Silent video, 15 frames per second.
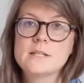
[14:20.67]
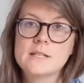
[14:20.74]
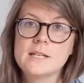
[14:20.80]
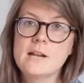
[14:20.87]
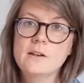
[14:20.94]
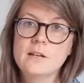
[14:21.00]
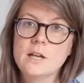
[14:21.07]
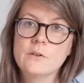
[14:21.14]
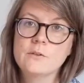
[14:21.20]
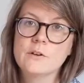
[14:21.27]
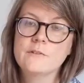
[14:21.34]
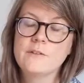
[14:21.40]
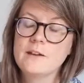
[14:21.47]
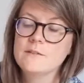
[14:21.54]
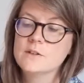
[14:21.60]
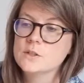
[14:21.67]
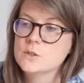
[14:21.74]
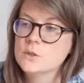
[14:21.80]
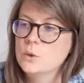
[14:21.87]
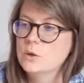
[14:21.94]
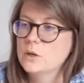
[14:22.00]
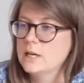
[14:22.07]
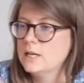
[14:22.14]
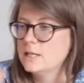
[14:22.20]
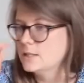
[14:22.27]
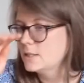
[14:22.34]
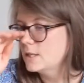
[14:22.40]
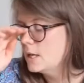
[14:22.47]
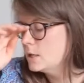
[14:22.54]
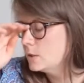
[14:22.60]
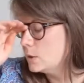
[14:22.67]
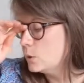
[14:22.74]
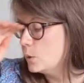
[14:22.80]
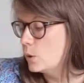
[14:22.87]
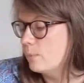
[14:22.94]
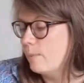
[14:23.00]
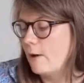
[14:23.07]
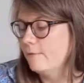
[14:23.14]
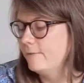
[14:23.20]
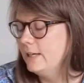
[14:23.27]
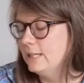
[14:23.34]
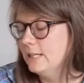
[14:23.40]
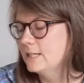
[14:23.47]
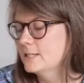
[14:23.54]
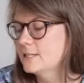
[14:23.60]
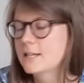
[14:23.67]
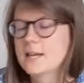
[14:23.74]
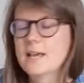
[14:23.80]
in any of your favourite stories to talk about feelings.